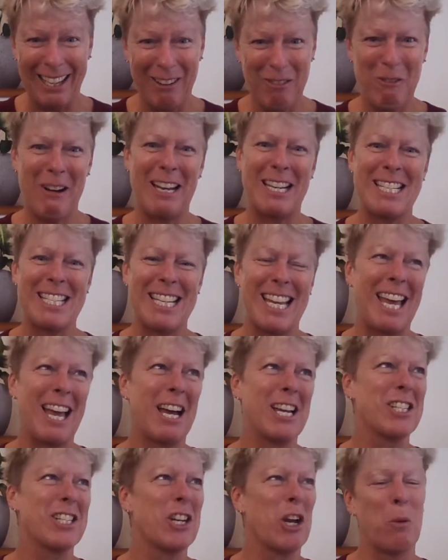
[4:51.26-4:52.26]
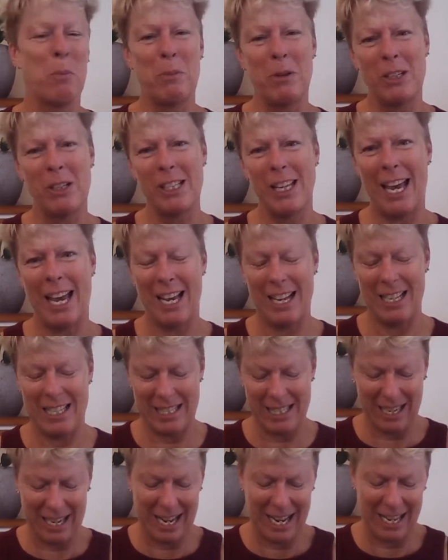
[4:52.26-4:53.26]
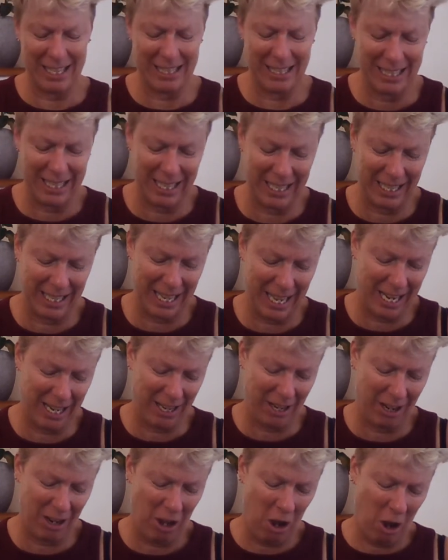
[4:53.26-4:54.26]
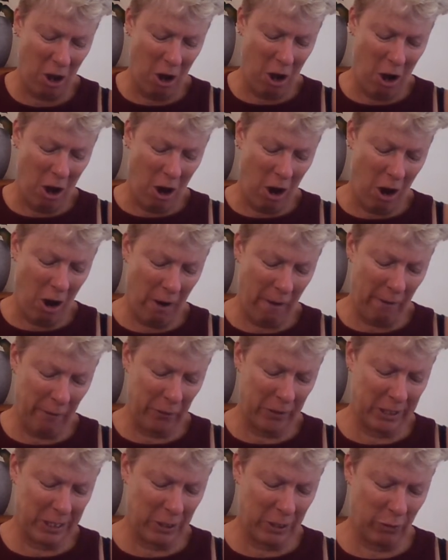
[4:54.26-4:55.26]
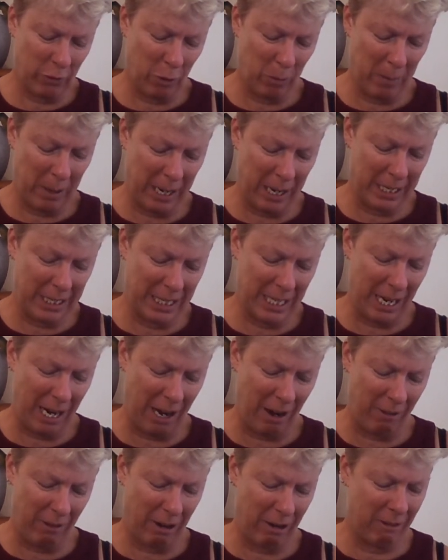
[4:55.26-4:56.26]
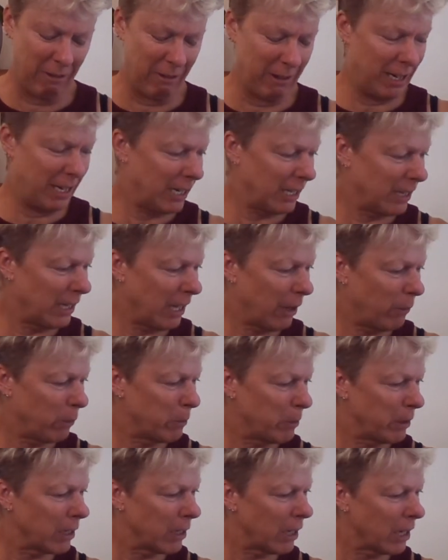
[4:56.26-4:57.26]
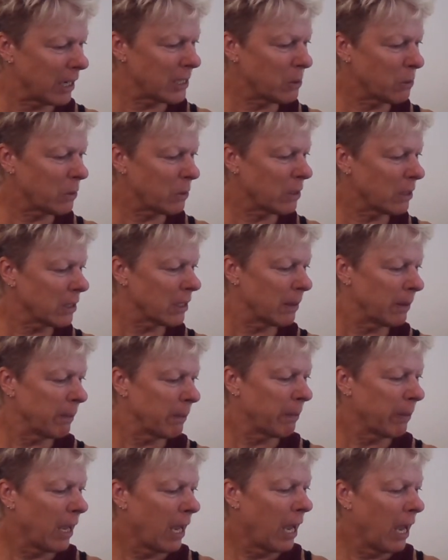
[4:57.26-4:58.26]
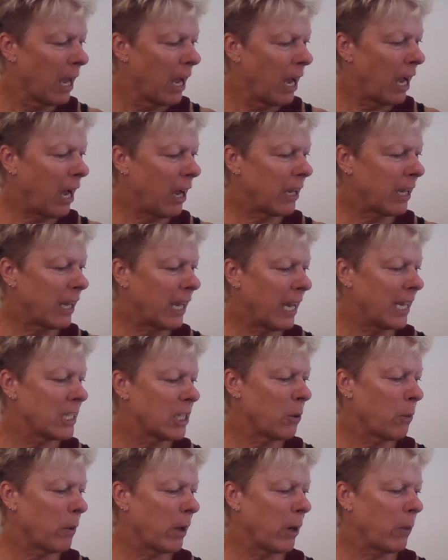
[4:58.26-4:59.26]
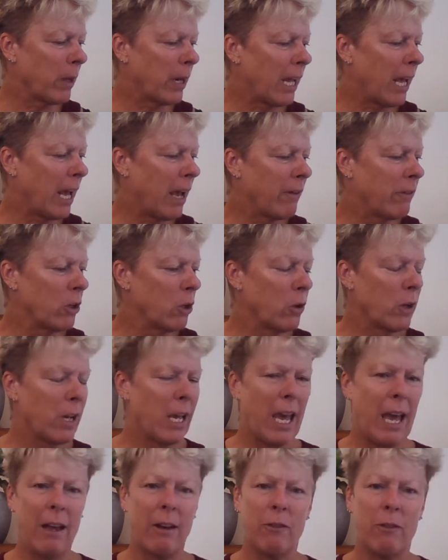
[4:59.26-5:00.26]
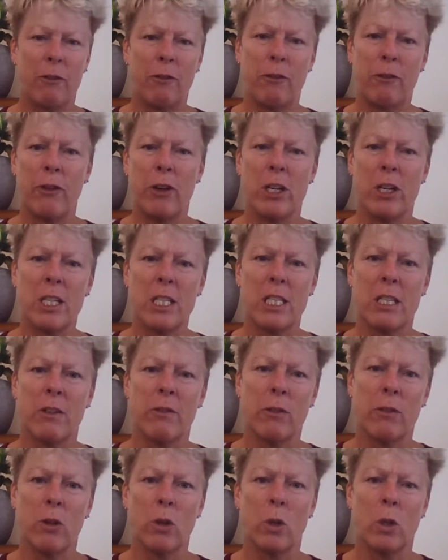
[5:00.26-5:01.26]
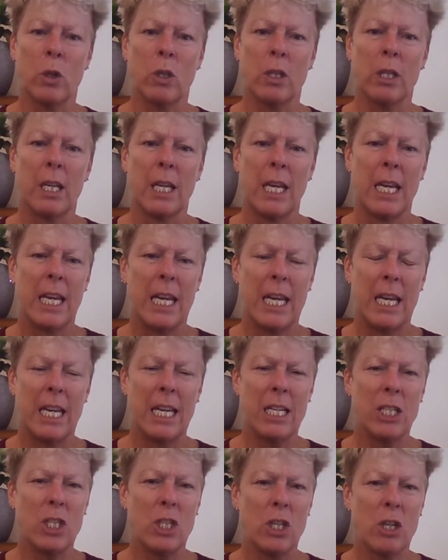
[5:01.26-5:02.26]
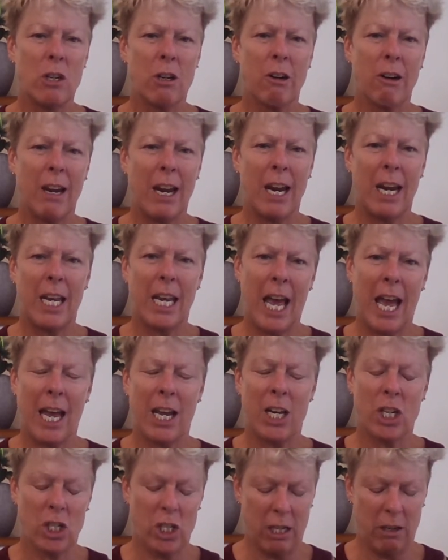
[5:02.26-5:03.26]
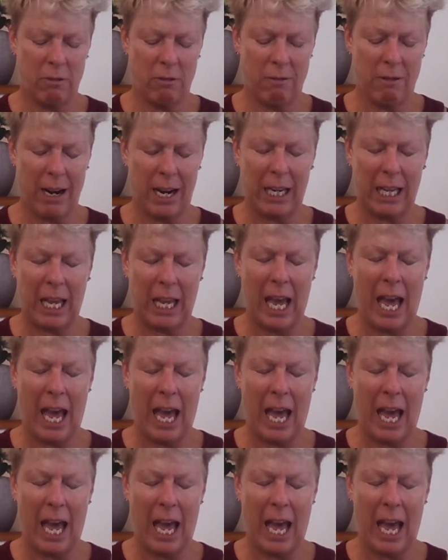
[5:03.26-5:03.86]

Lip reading: One day I shall build a house that has a dedicated office for my tarot reading. That would be nice, wouldn't it? Okay, so what I want to have a look at first of all is Ukraine actually running